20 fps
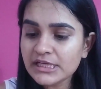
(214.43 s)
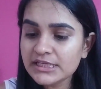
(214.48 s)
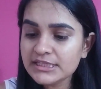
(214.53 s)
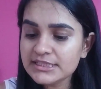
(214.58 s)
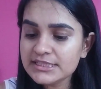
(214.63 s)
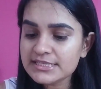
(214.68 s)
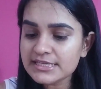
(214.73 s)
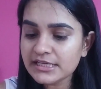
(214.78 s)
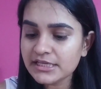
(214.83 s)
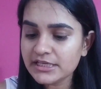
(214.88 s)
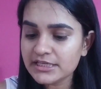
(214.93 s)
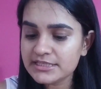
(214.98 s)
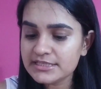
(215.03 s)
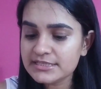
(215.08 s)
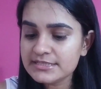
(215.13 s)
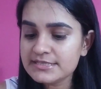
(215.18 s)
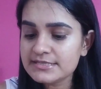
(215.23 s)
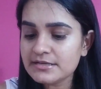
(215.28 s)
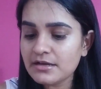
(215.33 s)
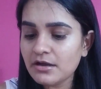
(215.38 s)
it
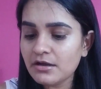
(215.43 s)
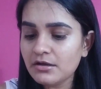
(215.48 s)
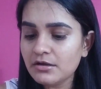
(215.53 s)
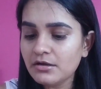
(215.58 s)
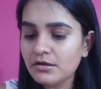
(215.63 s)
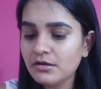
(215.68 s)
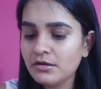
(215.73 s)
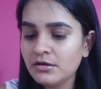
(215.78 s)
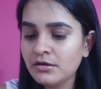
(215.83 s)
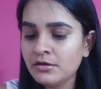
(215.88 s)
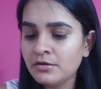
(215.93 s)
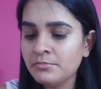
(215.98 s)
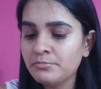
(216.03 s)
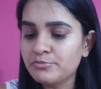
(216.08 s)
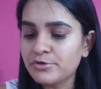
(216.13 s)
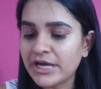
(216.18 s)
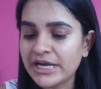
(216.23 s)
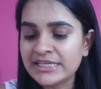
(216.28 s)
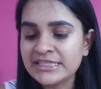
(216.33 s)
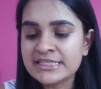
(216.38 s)
is a
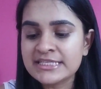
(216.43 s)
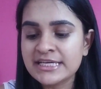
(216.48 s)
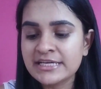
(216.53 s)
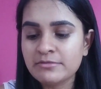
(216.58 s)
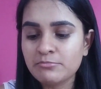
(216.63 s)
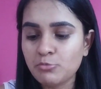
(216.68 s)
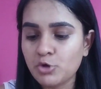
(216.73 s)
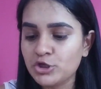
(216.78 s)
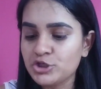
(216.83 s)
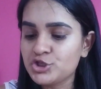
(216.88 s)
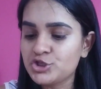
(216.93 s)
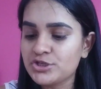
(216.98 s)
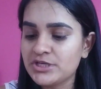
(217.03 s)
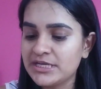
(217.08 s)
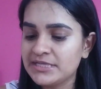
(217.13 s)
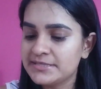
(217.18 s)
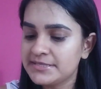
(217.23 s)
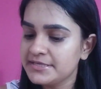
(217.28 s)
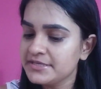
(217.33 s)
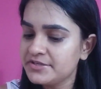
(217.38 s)
brightening
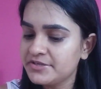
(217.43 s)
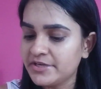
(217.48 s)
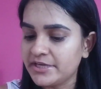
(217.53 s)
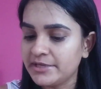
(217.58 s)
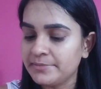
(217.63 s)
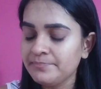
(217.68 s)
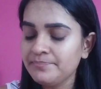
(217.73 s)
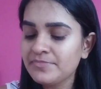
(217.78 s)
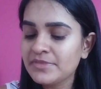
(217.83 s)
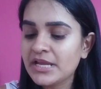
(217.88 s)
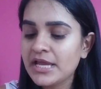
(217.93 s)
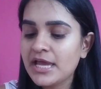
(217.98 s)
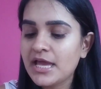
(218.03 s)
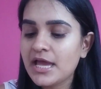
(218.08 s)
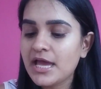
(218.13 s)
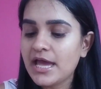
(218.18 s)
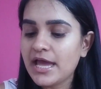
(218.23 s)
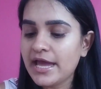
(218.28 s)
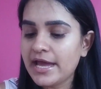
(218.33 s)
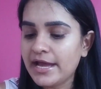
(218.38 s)
moisturizing cream,
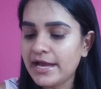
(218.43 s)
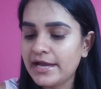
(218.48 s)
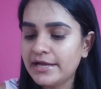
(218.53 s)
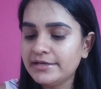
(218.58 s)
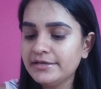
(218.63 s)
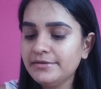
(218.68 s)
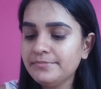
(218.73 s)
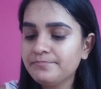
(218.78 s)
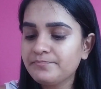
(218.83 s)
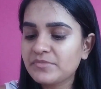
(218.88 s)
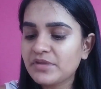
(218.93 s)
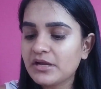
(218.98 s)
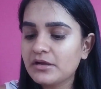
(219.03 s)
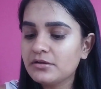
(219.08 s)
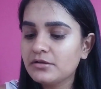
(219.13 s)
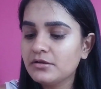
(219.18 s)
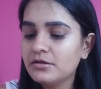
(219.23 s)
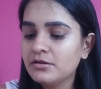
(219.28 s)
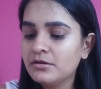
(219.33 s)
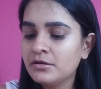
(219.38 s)
and
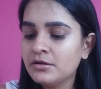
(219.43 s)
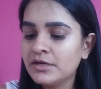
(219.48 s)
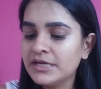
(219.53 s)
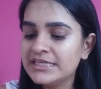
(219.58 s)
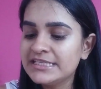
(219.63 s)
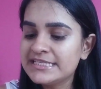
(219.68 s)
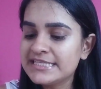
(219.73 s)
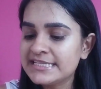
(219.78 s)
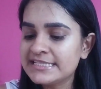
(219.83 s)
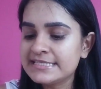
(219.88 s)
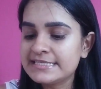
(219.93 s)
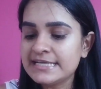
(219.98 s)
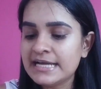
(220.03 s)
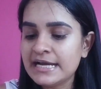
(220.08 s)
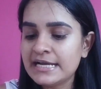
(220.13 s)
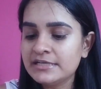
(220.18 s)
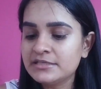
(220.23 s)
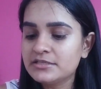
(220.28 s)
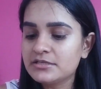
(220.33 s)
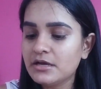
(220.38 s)
uh, it says
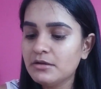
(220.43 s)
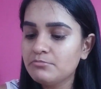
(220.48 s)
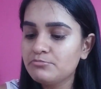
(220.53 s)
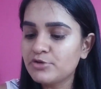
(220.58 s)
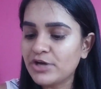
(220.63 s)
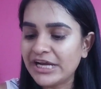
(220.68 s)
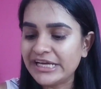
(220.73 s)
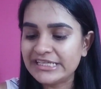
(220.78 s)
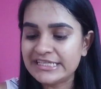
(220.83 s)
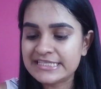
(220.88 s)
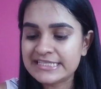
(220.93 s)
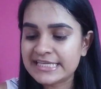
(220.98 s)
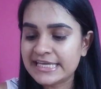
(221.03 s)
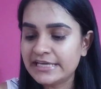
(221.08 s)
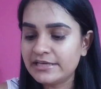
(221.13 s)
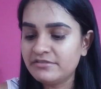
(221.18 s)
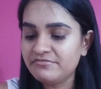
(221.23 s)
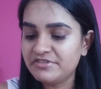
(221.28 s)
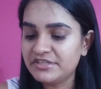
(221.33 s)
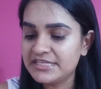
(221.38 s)
that bright
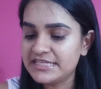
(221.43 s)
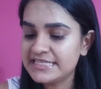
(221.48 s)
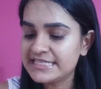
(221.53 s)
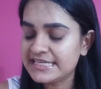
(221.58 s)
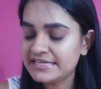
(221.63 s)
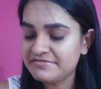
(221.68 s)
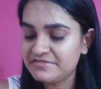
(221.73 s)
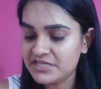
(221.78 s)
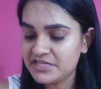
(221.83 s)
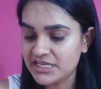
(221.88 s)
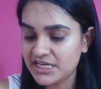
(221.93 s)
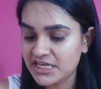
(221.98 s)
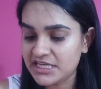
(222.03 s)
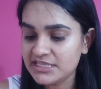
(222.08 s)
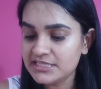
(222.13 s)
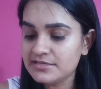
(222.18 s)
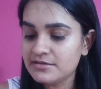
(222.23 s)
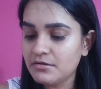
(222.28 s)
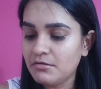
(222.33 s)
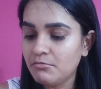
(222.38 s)
skin within seven
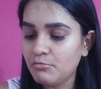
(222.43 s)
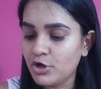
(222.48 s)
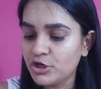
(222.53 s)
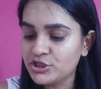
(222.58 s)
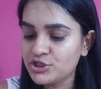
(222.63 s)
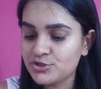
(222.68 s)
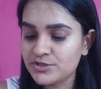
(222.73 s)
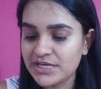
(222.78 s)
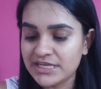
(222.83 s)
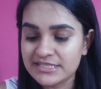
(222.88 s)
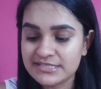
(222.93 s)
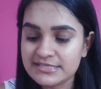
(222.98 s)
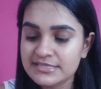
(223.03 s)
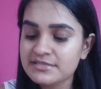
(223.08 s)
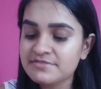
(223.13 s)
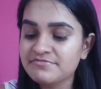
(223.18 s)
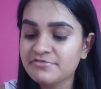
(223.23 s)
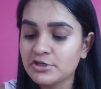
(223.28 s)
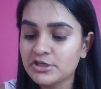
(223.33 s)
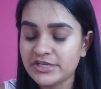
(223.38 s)
days,
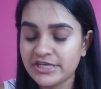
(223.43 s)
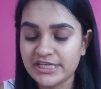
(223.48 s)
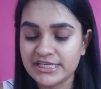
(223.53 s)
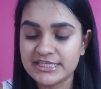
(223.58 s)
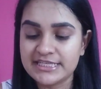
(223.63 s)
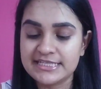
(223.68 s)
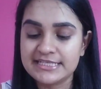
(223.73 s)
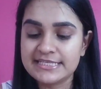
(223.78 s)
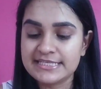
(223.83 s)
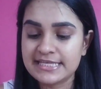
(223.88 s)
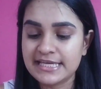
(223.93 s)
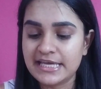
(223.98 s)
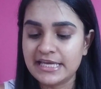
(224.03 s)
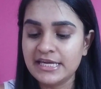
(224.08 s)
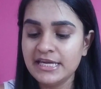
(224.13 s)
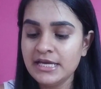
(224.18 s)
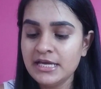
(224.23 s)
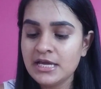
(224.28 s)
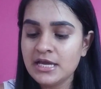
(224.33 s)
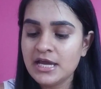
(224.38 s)
moisturizes for radiant
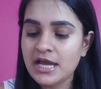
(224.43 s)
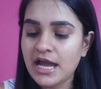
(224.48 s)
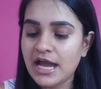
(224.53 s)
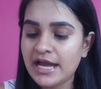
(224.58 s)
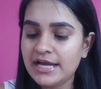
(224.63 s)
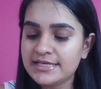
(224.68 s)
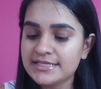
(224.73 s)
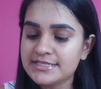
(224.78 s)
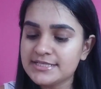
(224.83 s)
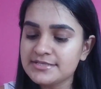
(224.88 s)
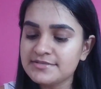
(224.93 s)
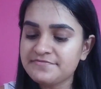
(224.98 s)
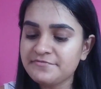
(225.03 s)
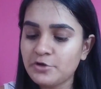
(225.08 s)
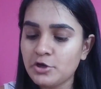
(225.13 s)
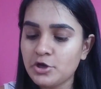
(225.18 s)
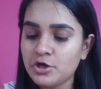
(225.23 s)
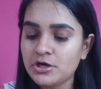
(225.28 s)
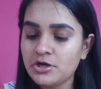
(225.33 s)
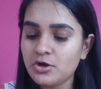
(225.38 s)
skin. And it is
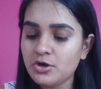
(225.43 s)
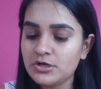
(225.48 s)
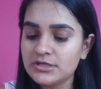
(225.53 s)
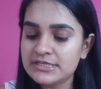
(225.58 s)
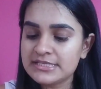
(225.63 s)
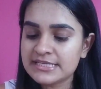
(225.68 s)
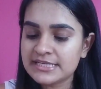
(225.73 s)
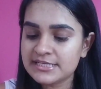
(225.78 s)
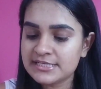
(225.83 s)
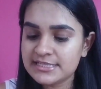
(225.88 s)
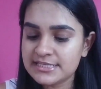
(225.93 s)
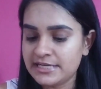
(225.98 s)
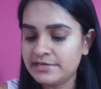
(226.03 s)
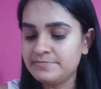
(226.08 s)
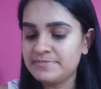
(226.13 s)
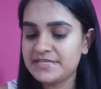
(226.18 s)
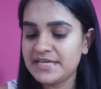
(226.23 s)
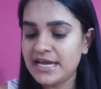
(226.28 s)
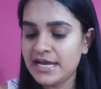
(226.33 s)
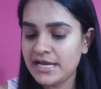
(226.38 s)
for all skin
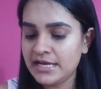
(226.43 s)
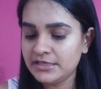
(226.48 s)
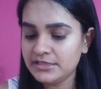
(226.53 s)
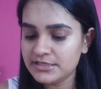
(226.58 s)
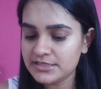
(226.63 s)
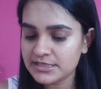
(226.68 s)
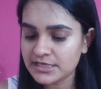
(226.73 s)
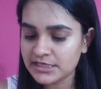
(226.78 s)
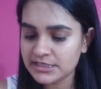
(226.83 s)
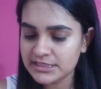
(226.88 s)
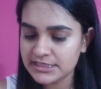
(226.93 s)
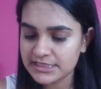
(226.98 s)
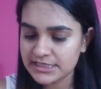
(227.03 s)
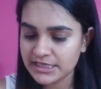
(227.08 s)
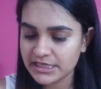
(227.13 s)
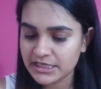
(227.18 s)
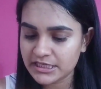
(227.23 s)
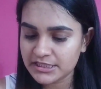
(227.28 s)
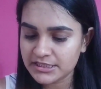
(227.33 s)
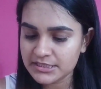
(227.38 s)
types, and it
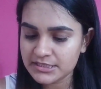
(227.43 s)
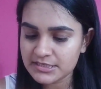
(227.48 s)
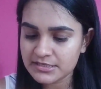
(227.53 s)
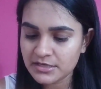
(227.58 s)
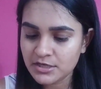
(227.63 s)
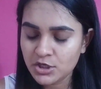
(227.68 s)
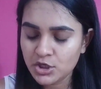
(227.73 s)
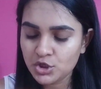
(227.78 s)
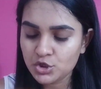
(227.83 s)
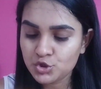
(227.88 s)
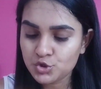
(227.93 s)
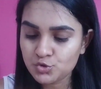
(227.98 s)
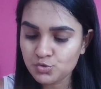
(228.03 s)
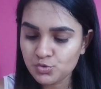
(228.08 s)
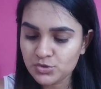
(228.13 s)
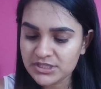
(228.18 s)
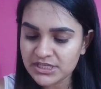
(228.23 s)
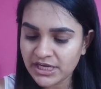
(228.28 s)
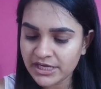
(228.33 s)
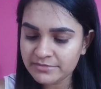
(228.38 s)
contains
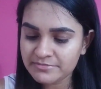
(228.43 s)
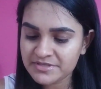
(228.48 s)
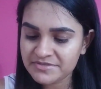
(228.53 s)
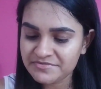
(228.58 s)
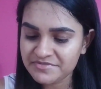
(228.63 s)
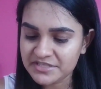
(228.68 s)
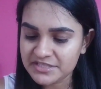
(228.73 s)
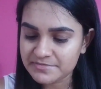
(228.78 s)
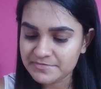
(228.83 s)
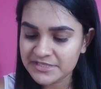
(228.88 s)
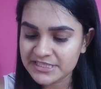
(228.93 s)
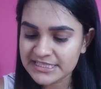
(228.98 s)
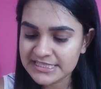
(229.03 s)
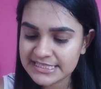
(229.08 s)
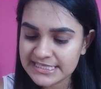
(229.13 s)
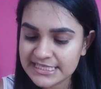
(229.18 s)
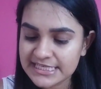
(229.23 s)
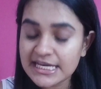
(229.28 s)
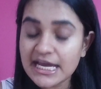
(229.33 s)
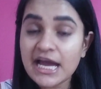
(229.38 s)
two times vitamin
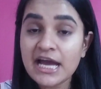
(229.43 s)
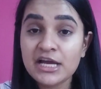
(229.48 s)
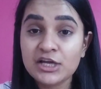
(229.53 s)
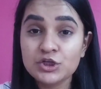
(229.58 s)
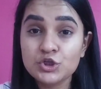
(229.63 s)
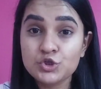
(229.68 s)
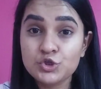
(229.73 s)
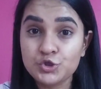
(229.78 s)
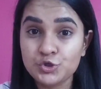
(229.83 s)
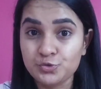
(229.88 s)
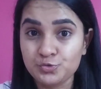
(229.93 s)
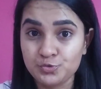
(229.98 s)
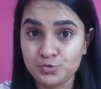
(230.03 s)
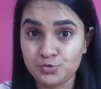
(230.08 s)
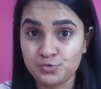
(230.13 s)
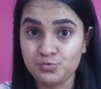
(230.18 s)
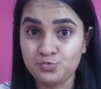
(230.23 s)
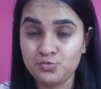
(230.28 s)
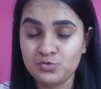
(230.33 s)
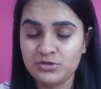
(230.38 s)
C and
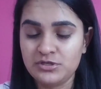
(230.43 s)
yuzu.